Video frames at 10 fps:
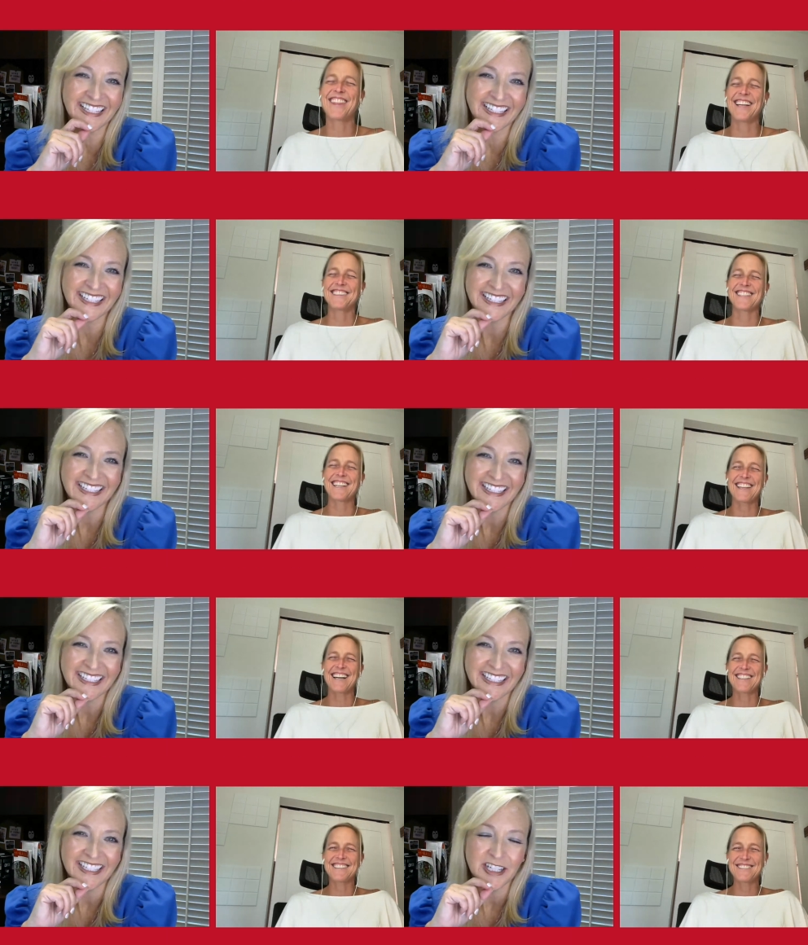Speaker 1: things like
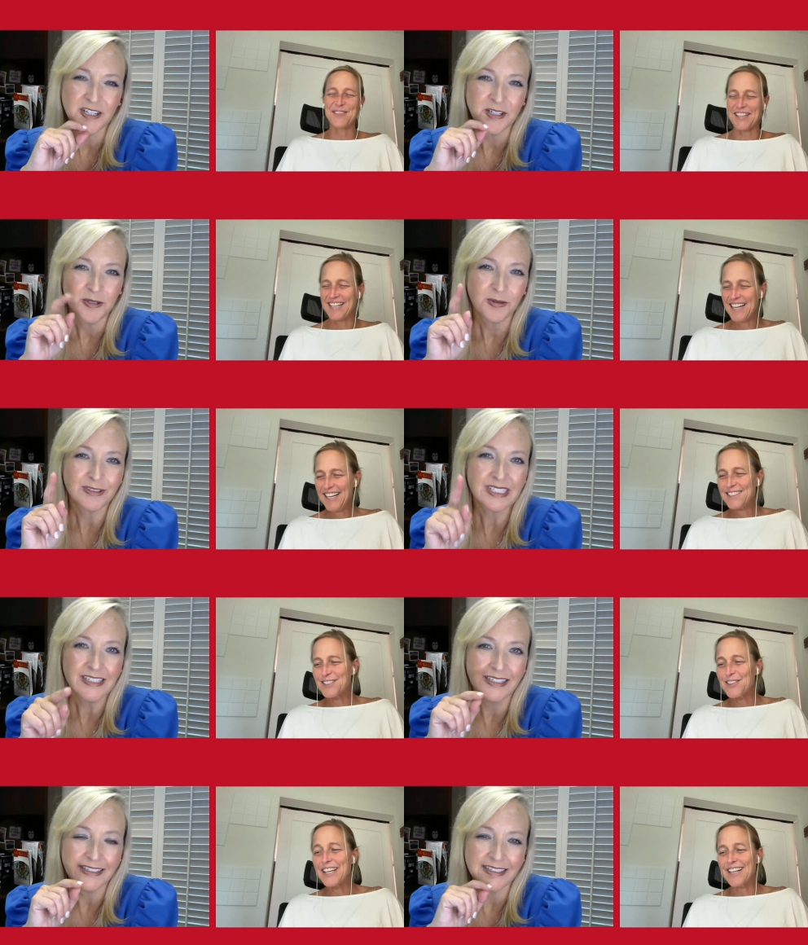that. But well, so,
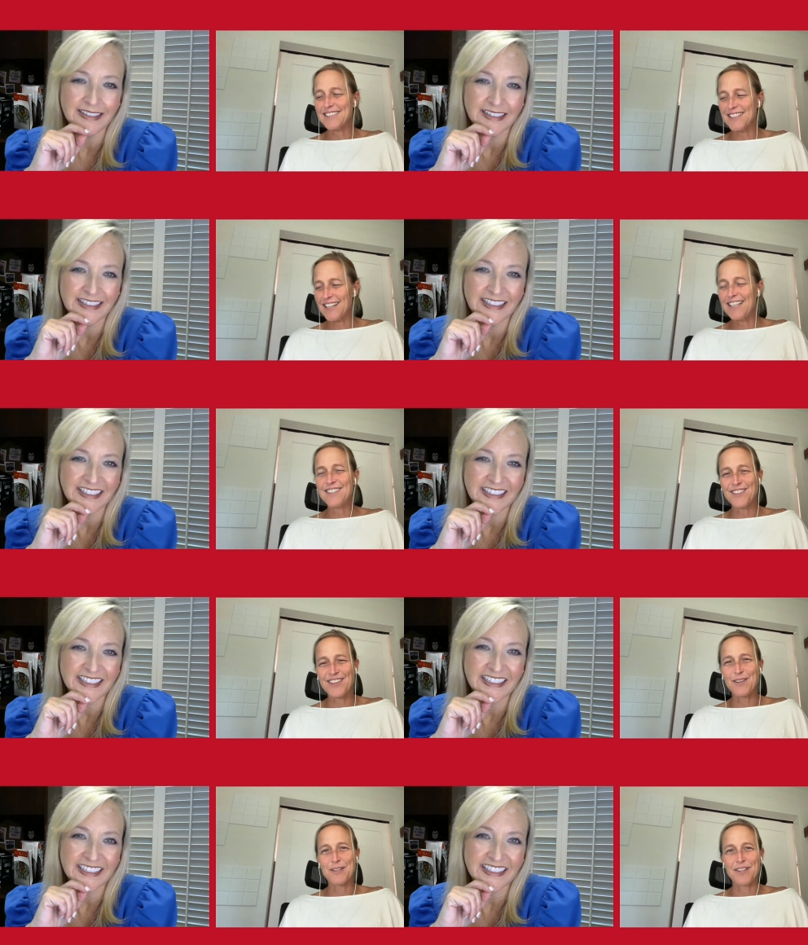yes, I do
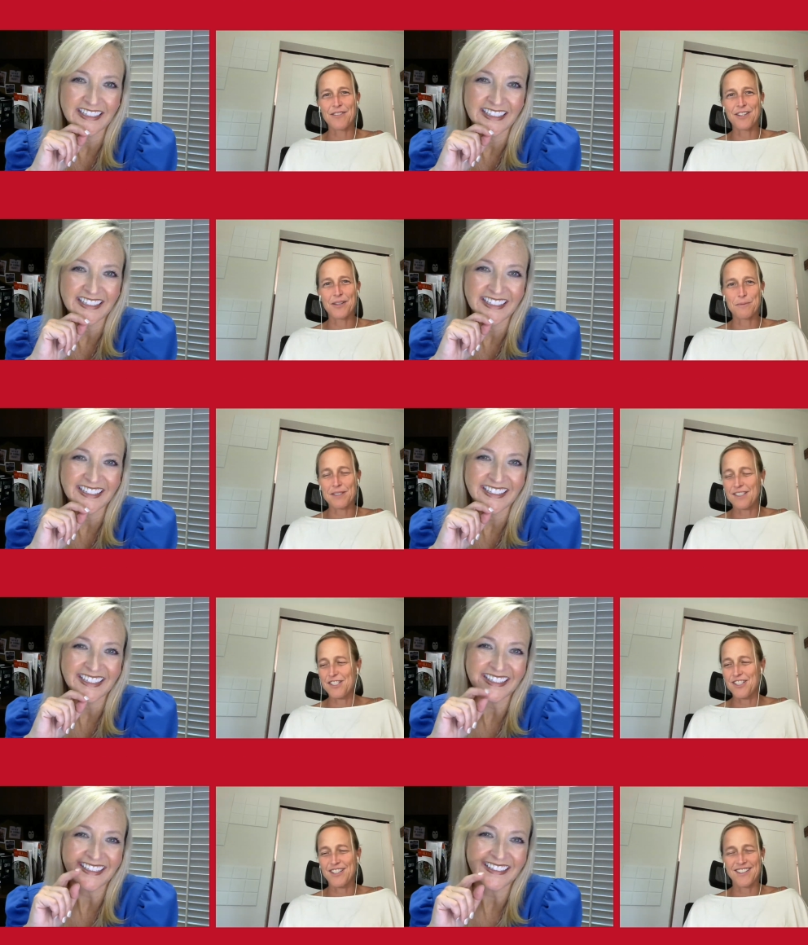think we love the
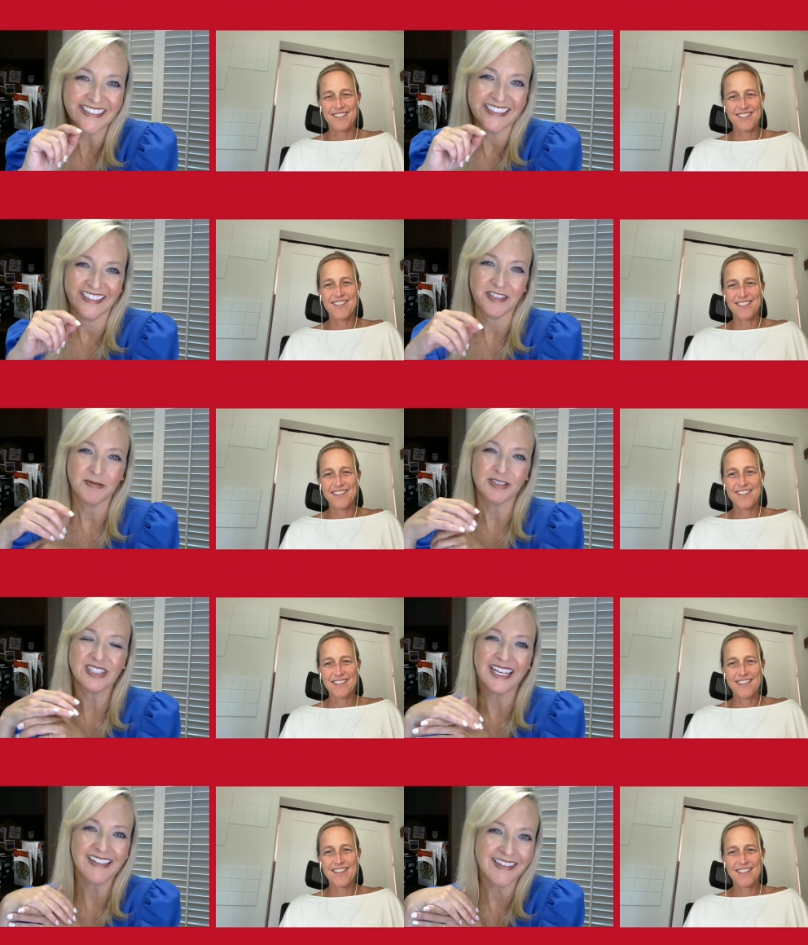competition. Uh,
Speaker 2: well,
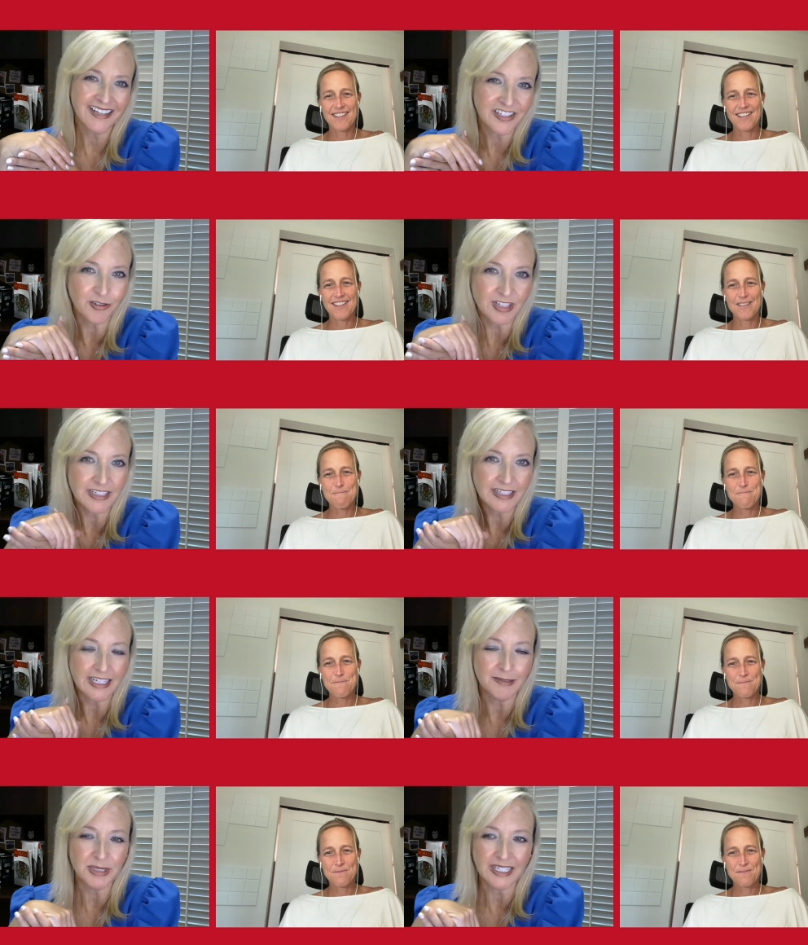take that, Greg.
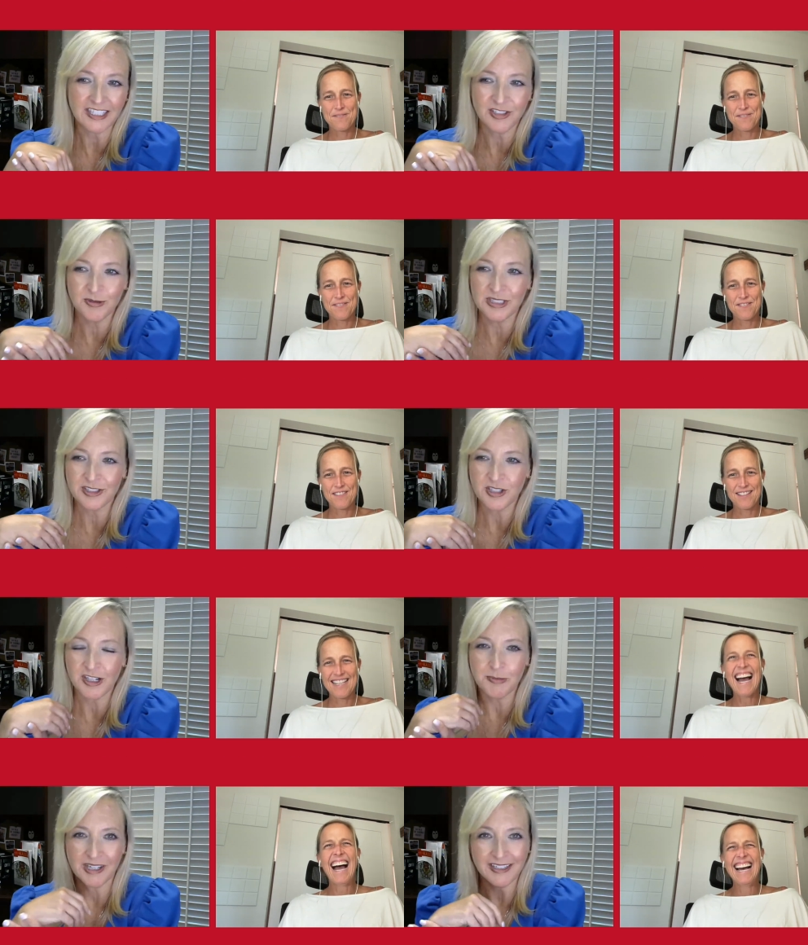I mean, I do want to
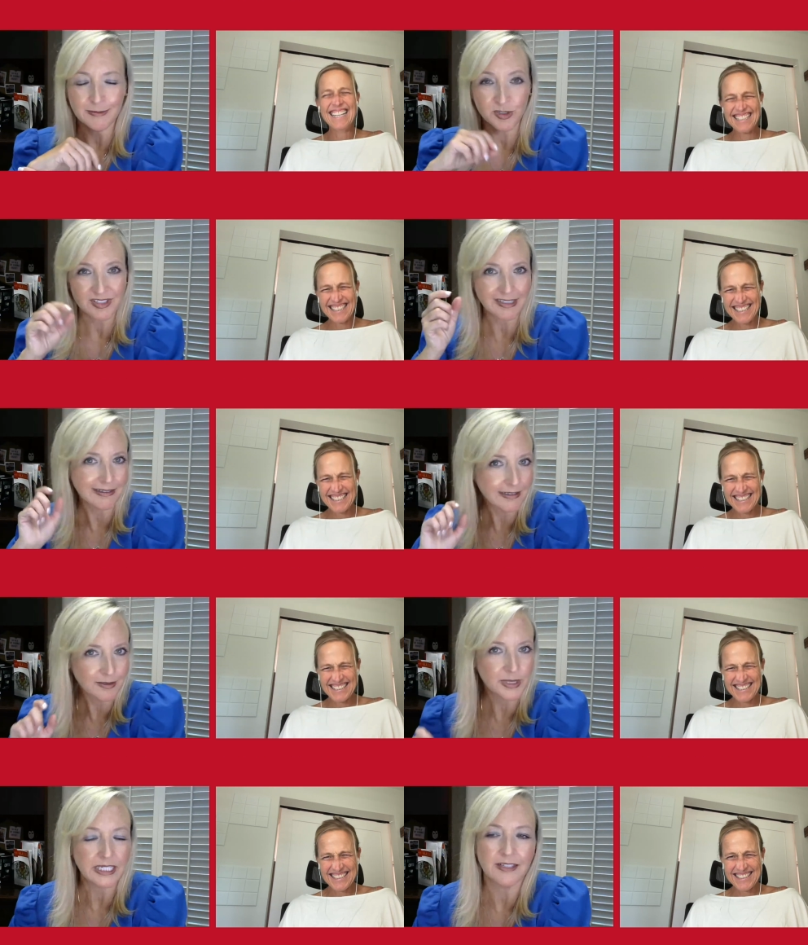talk about him just a
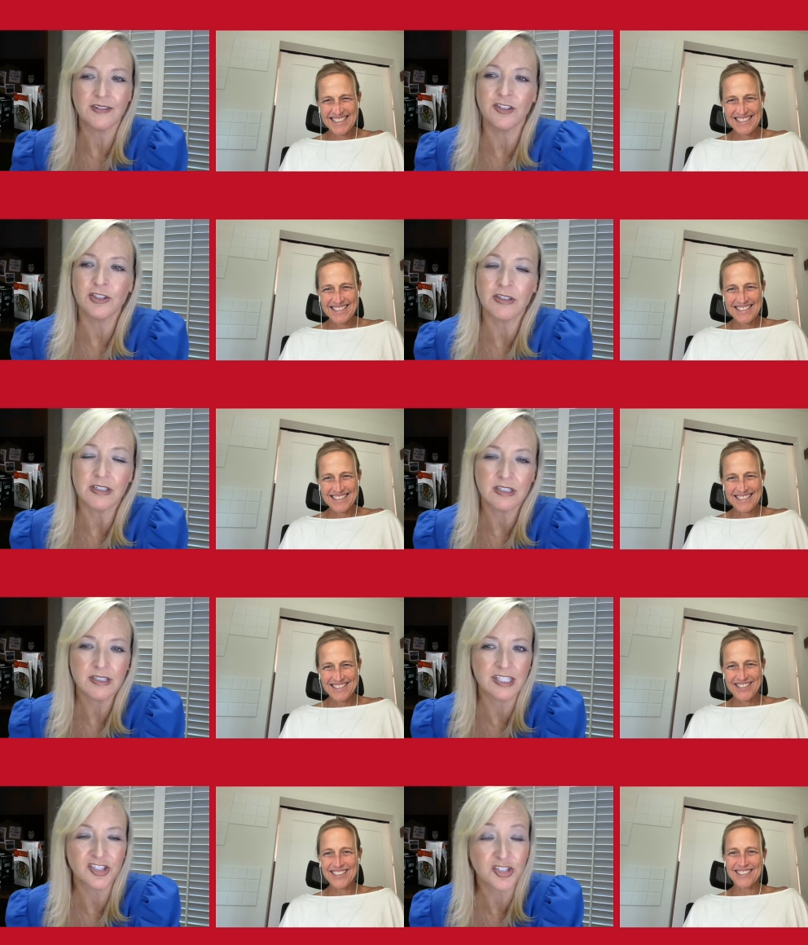little bit, even though you're our
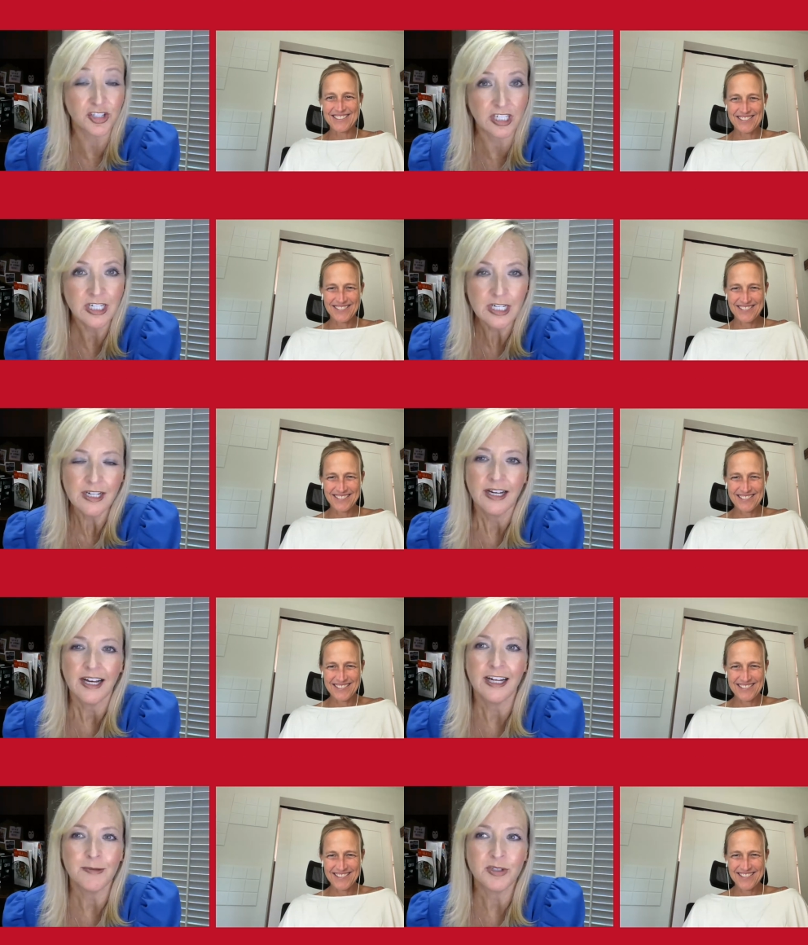sure. sister.
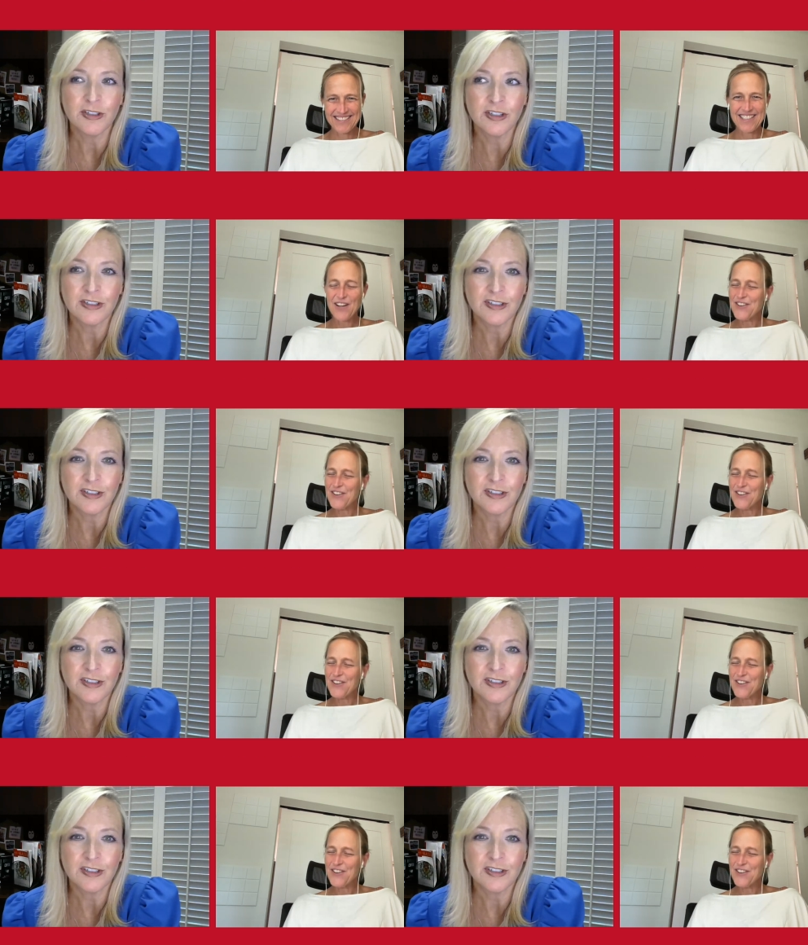Um, you're, no,